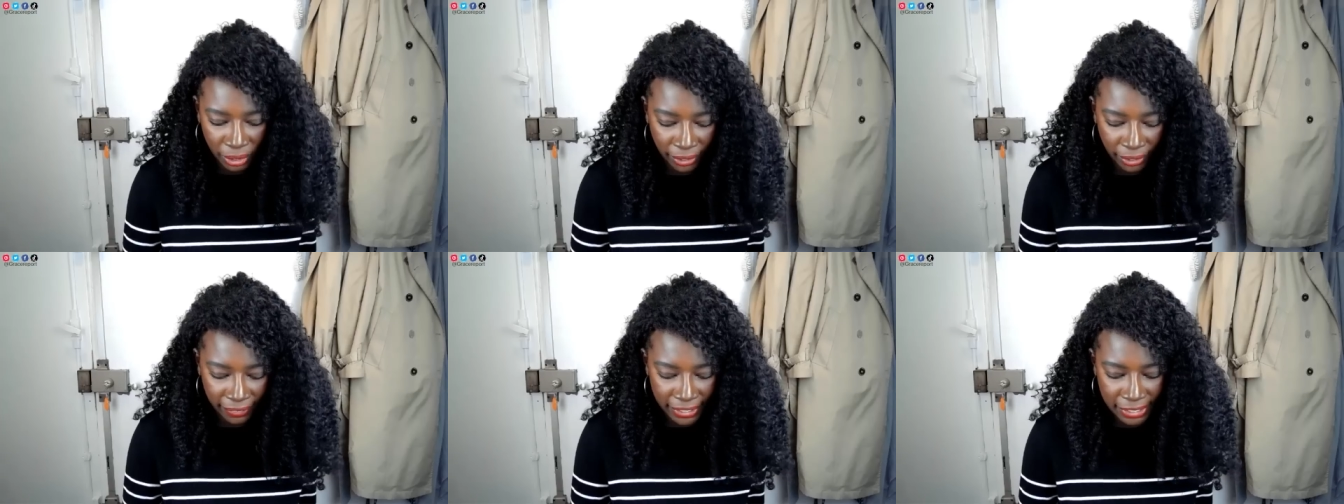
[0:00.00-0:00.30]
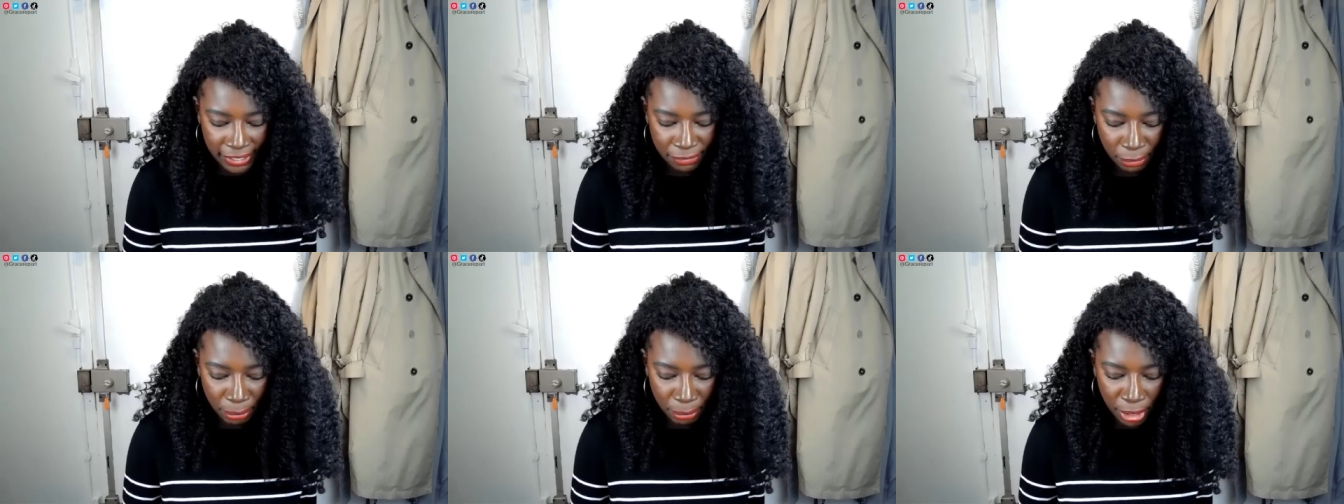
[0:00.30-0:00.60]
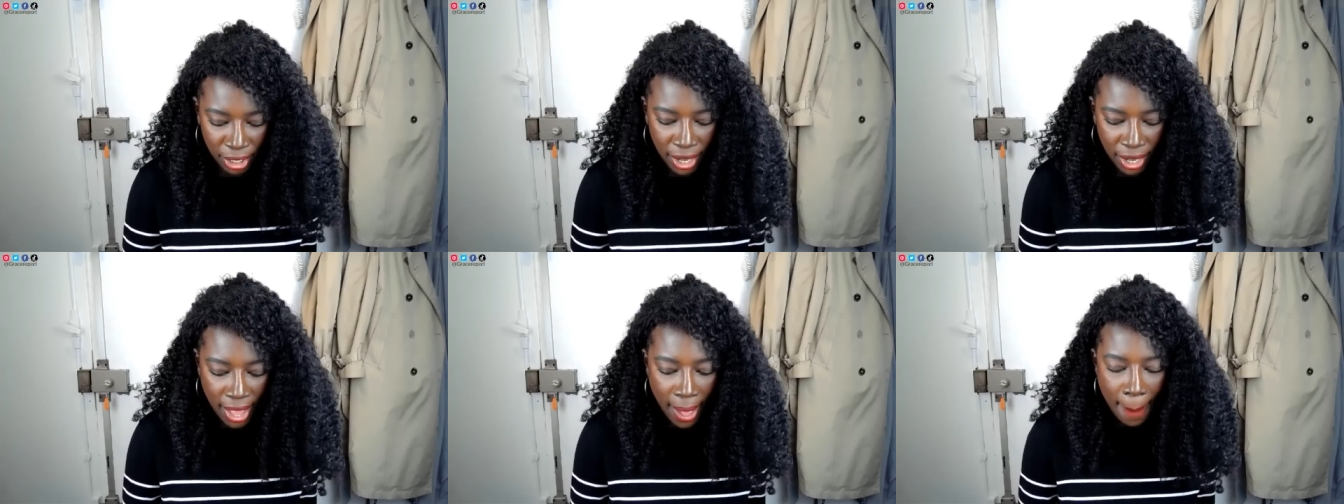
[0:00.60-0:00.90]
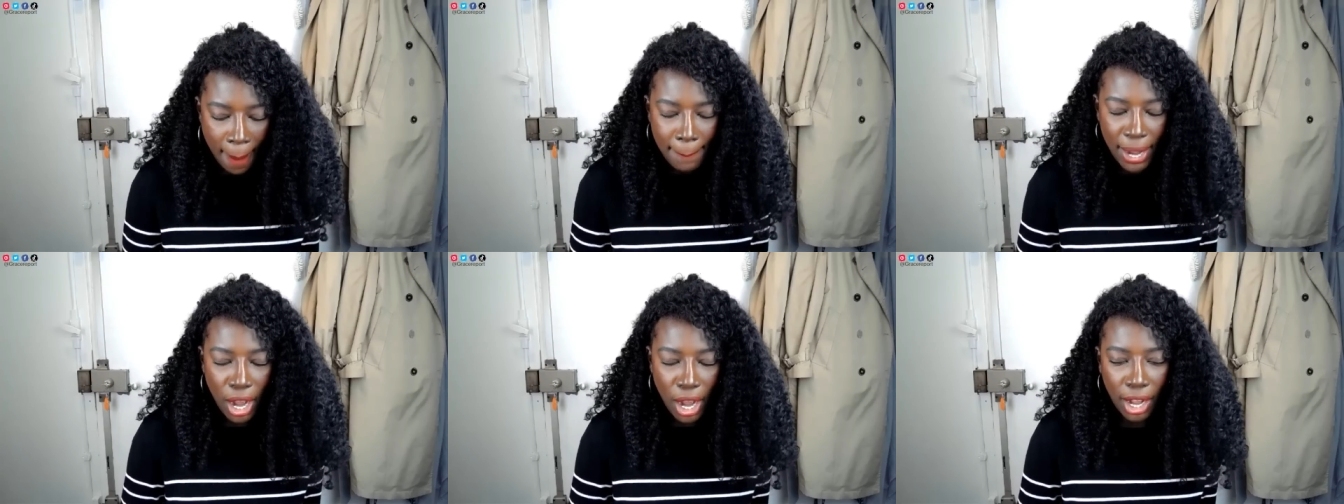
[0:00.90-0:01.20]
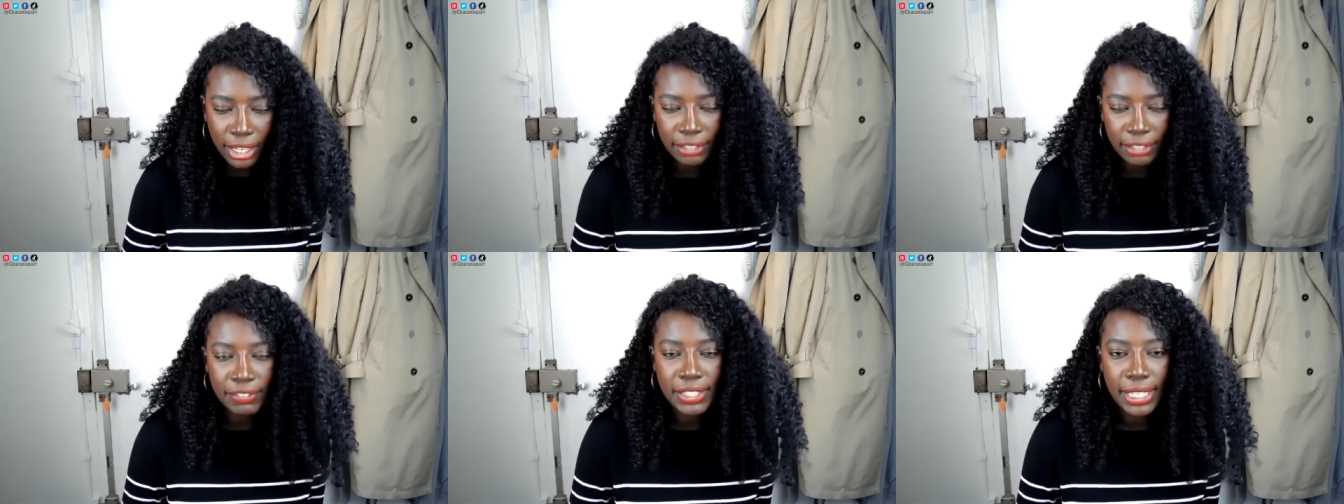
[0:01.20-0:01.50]
this from her. But
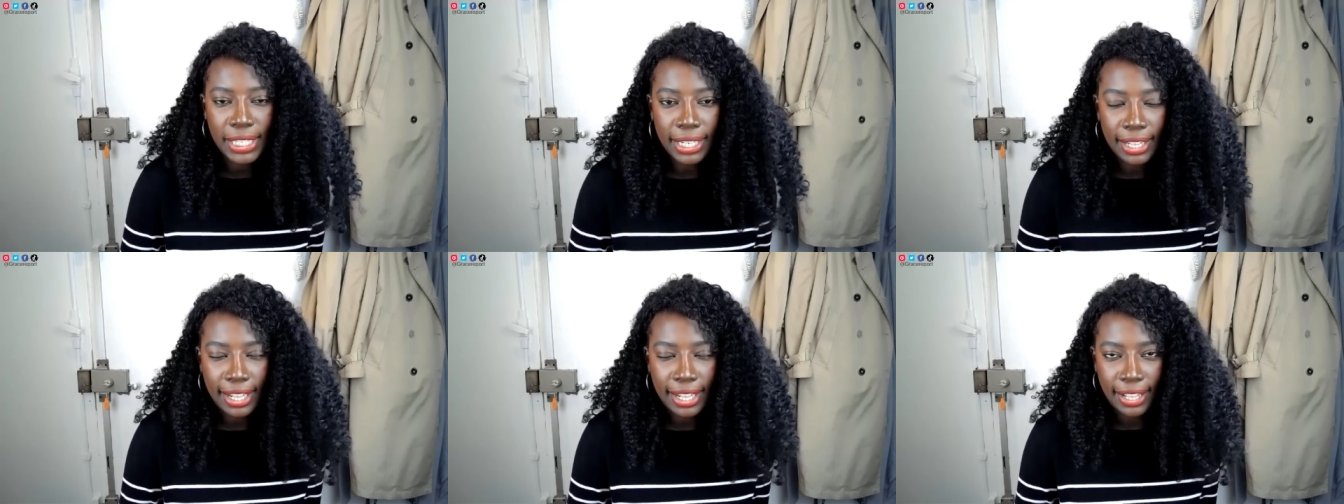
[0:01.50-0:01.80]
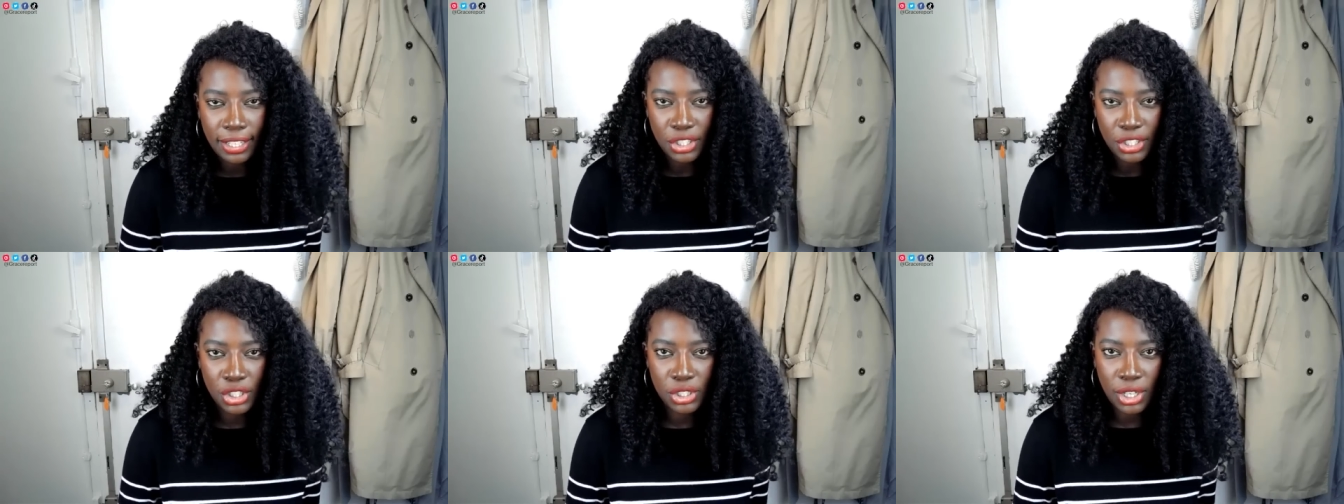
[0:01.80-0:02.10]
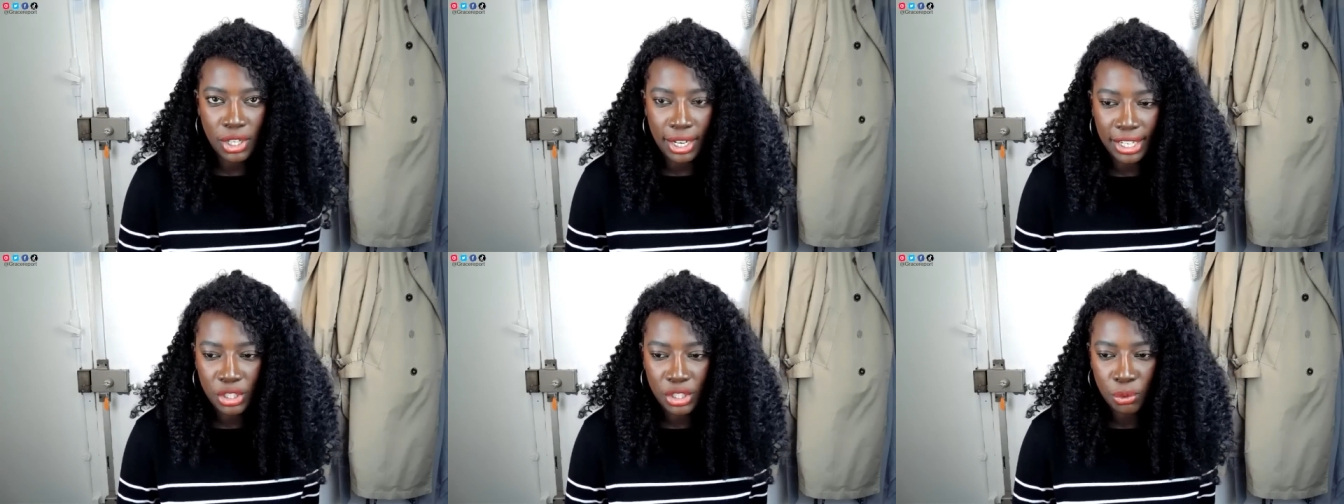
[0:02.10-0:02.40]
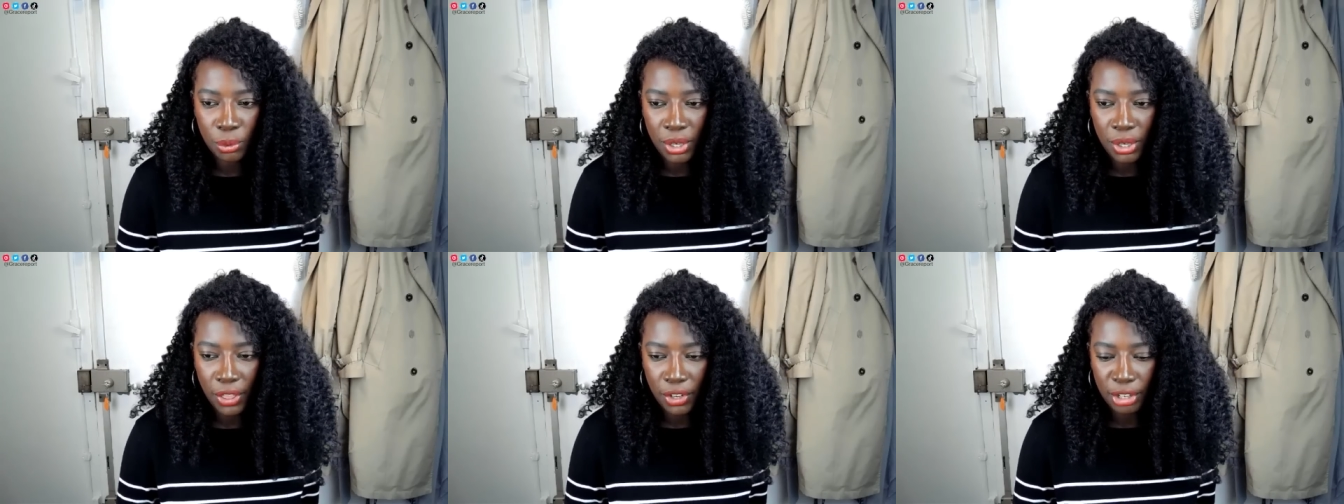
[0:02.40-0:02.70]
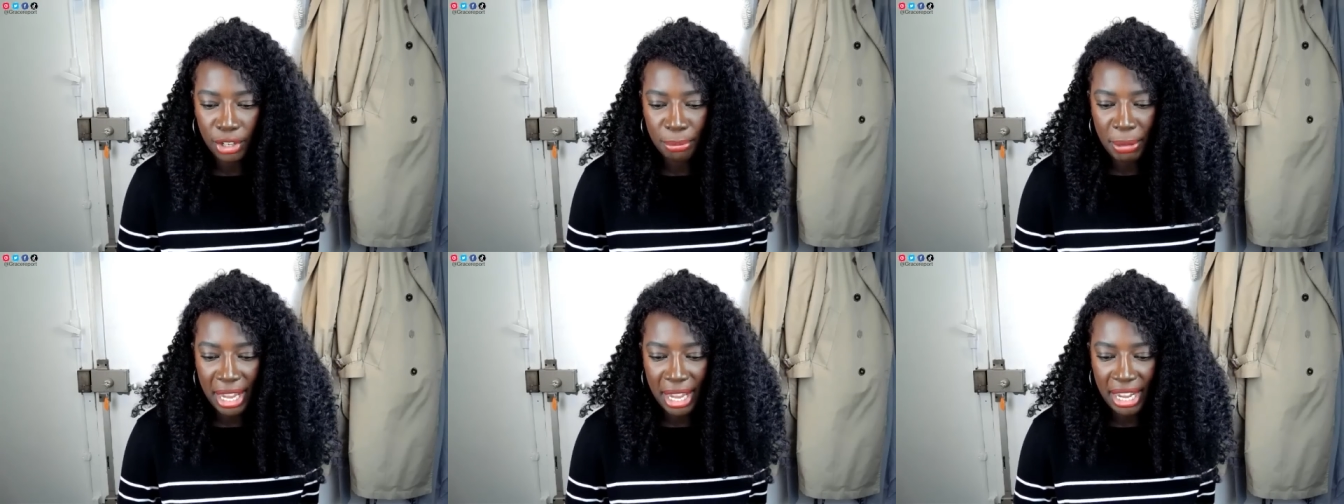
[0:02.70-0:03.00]
all of a sudden, now that she's talking to another
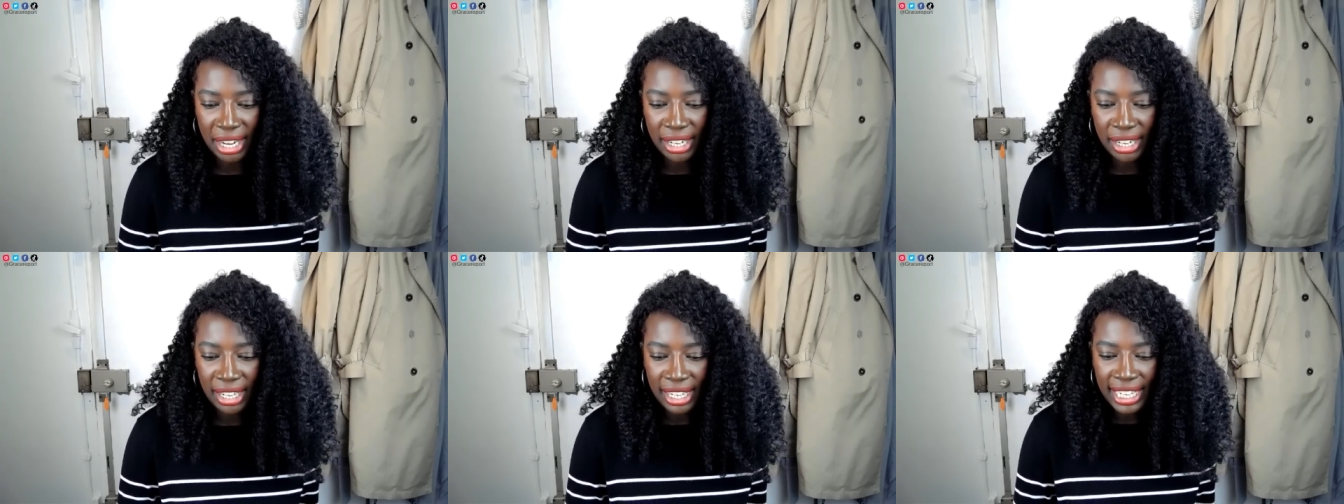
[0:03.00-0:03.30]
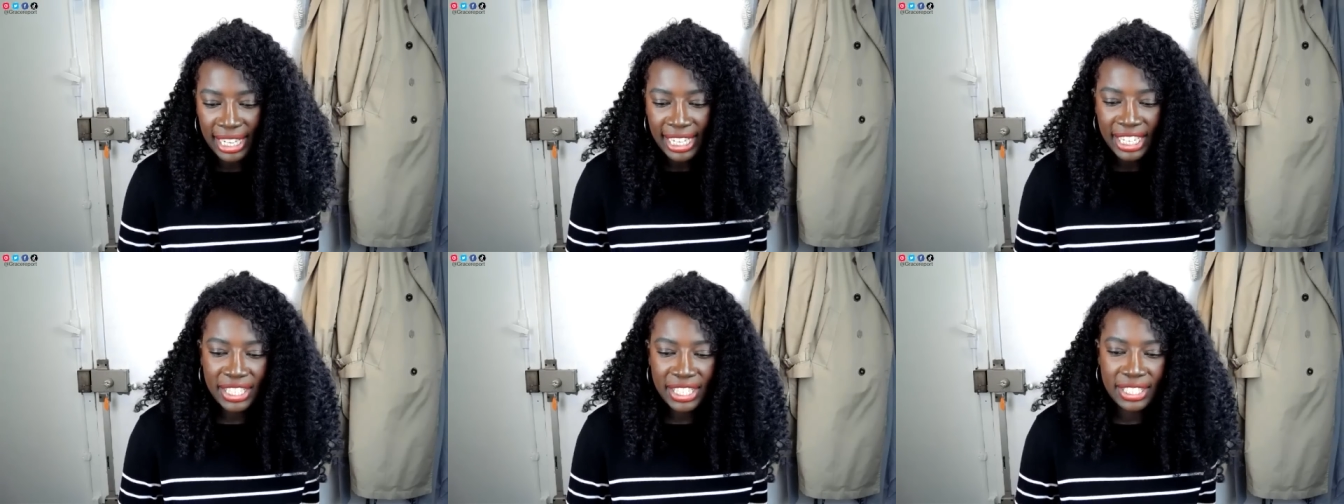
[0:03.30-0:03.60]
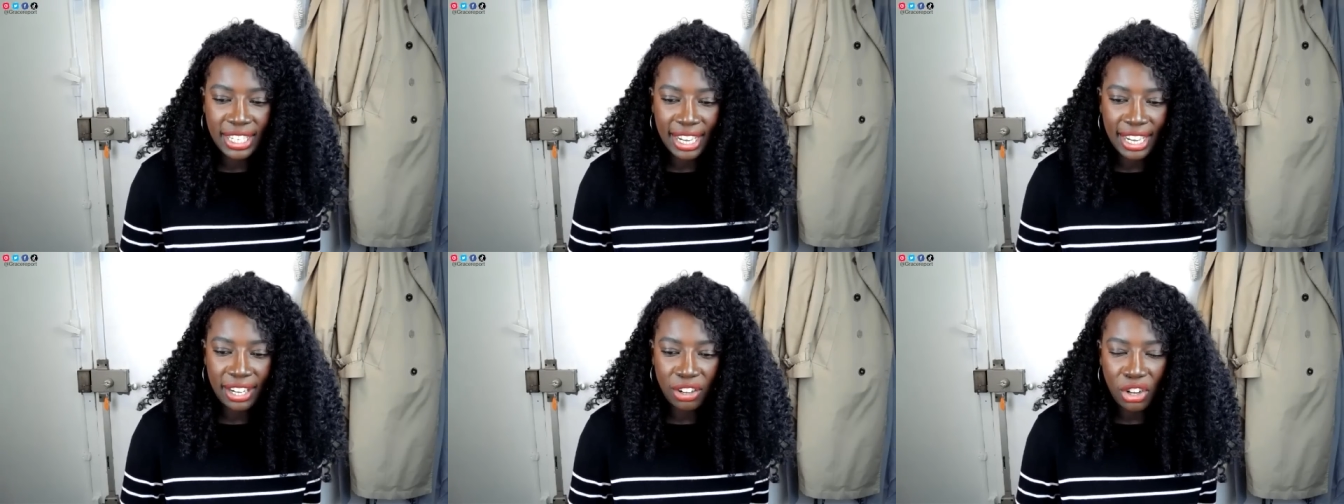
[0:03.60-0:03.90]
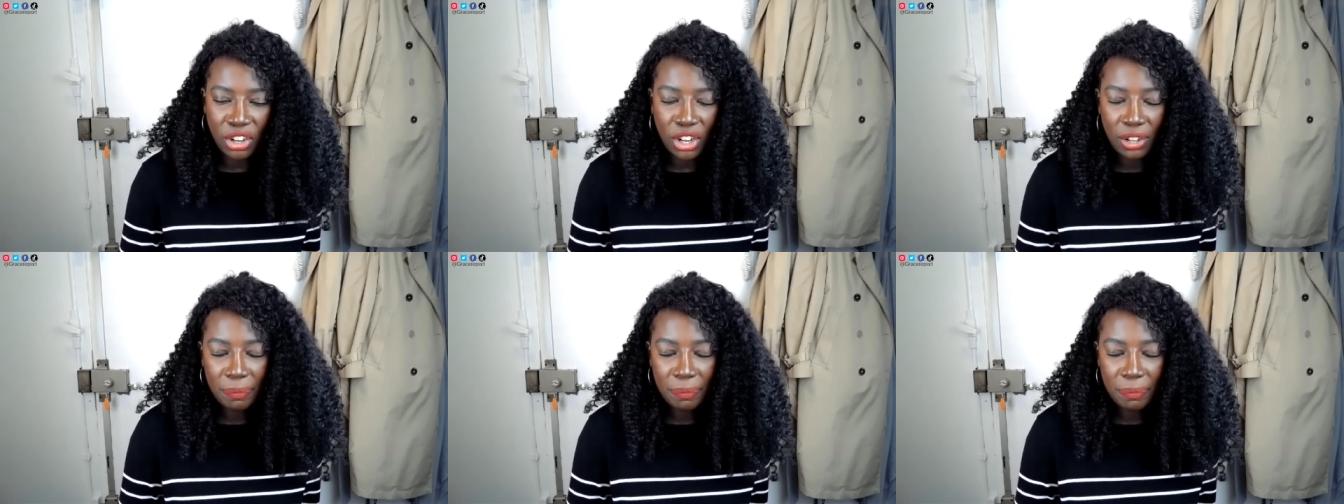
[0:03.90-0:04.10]
man, he's like,